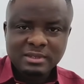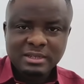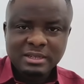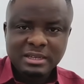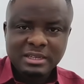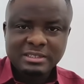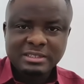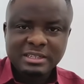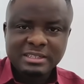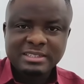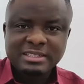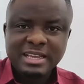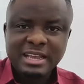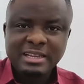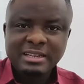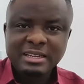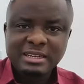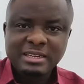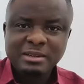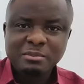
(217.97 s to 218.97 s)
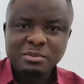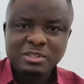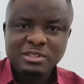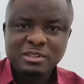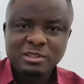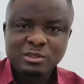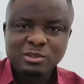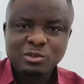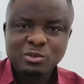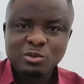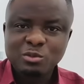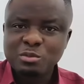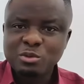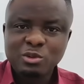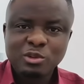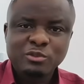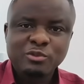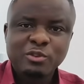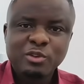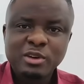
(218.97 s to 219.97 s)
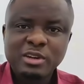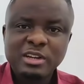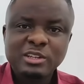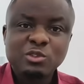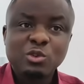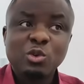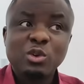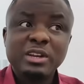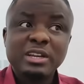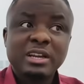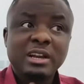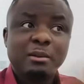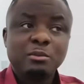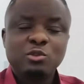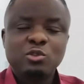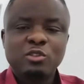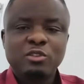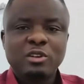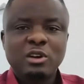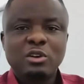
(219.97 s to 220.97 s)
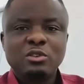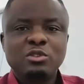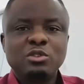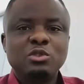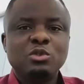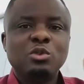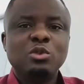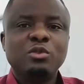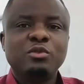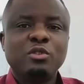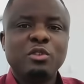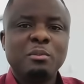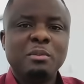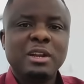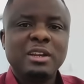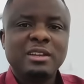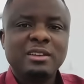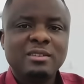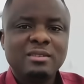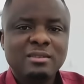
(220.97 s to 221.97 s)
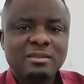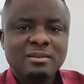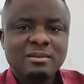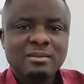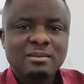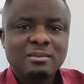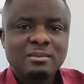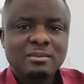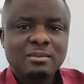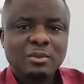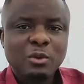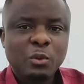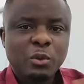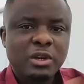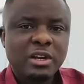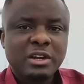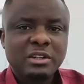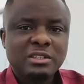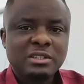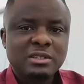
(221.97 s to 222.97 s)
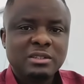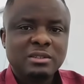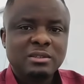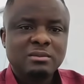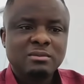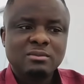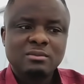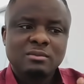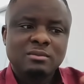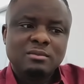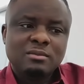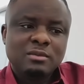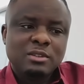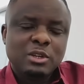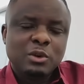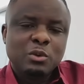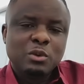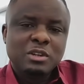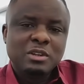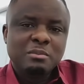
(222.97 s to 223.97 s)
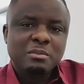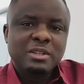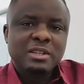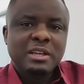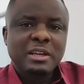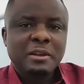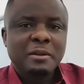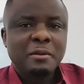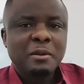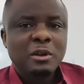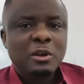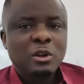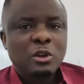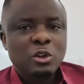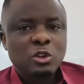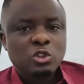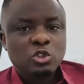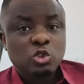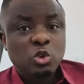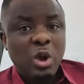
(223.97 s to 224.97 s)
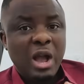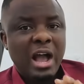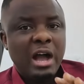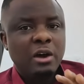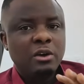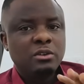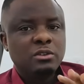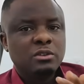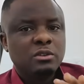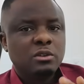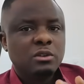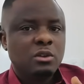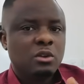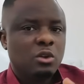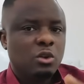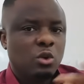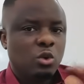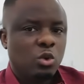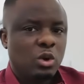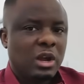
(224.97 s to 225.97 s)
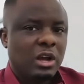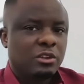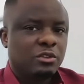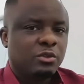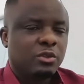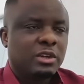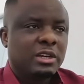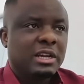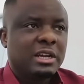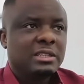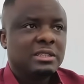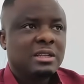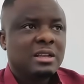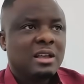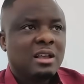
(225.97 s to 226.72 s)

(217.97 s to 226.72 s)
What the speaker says: It's a sign that the business is good because foreigners only come to your country to look for money. Without it, they wouldn't be there. So I would look out for that.